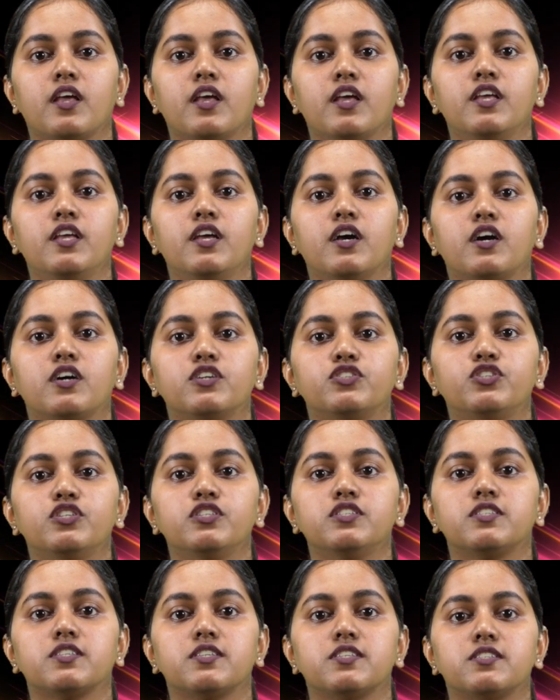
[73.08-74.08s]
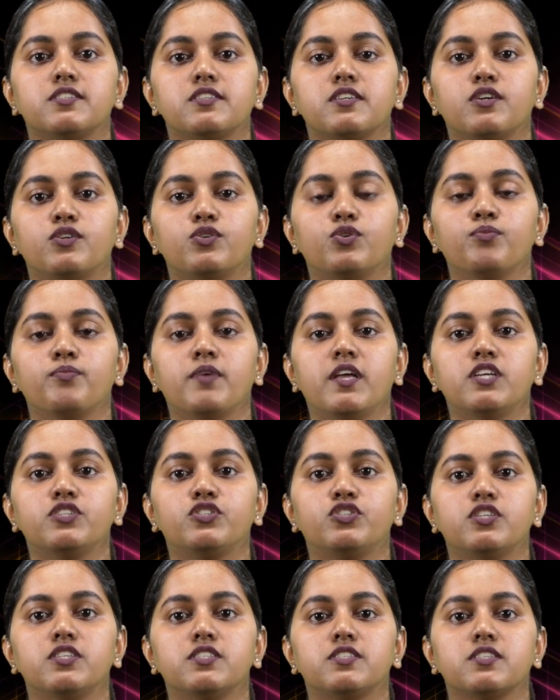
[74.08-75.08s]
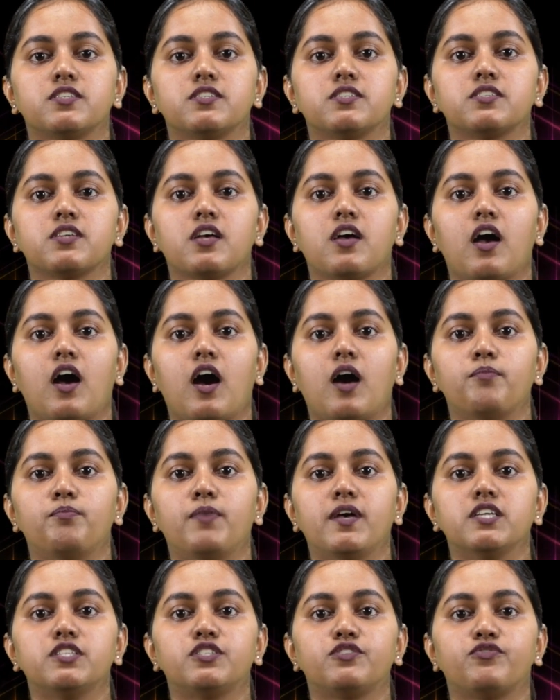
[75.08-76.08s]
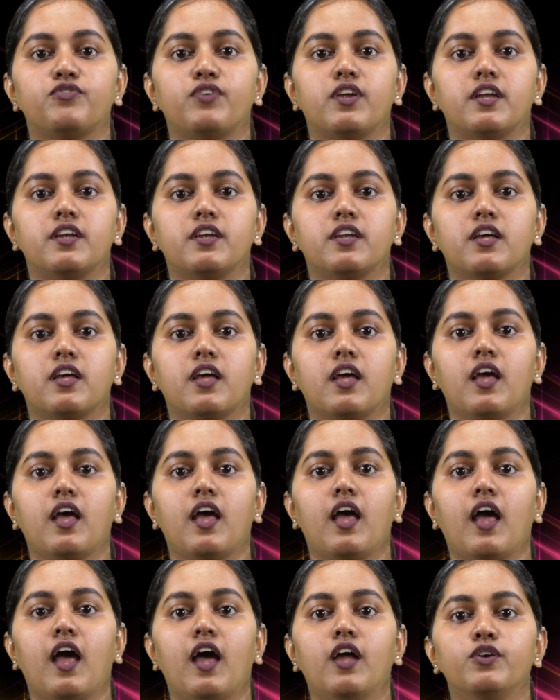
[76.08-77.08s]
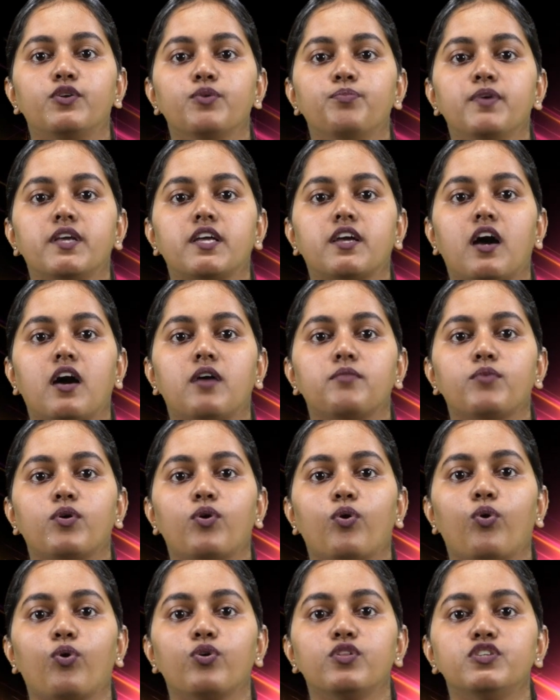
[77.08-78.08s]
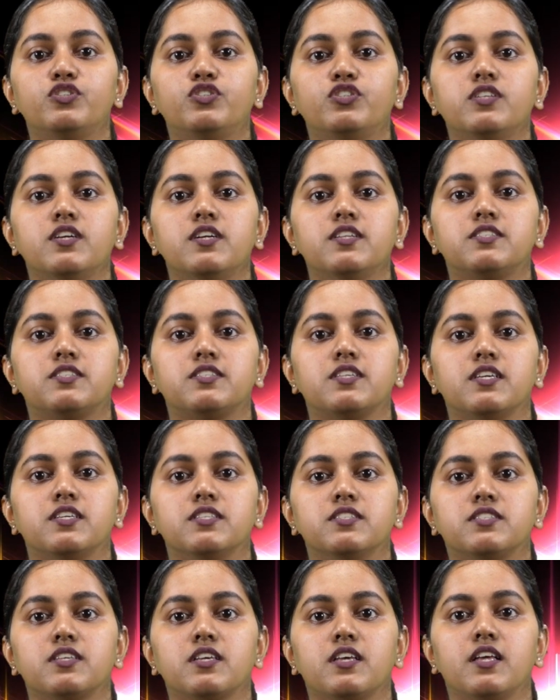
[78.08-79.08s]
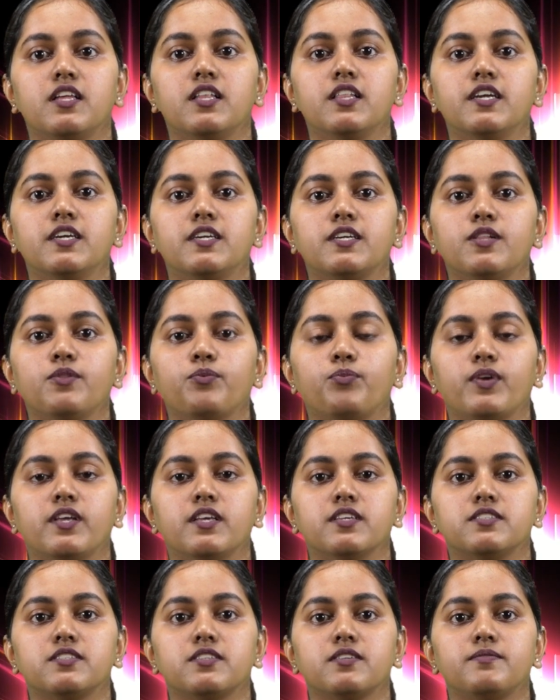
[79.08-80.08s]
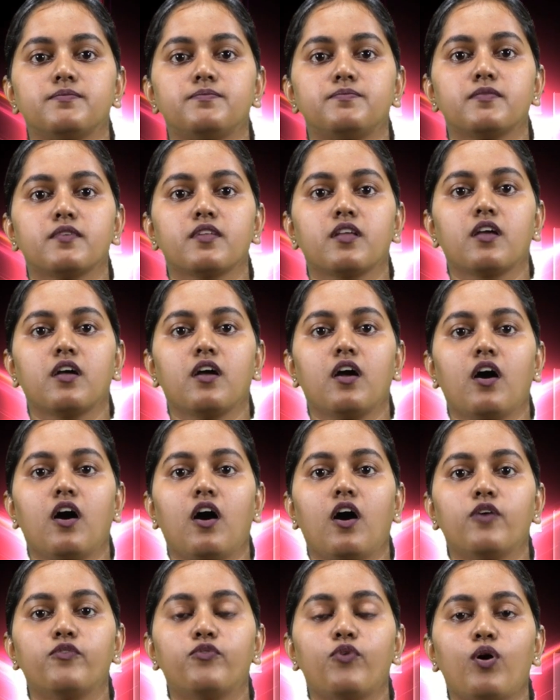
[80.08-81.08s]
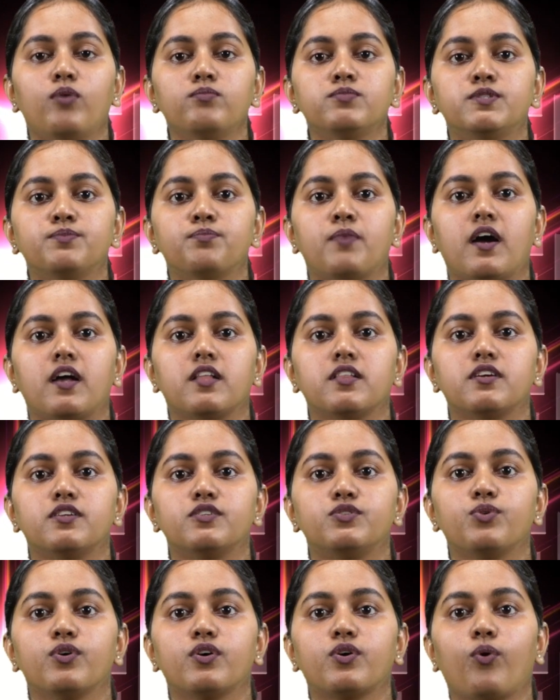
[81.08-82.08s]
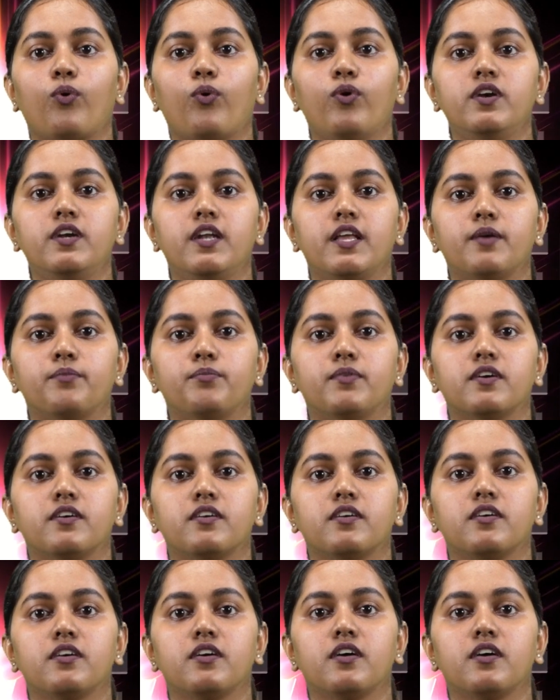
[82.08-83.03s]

He urges us to make Jesus our best friend and to become original saints in little ways. A warm smile to a cold neighbor,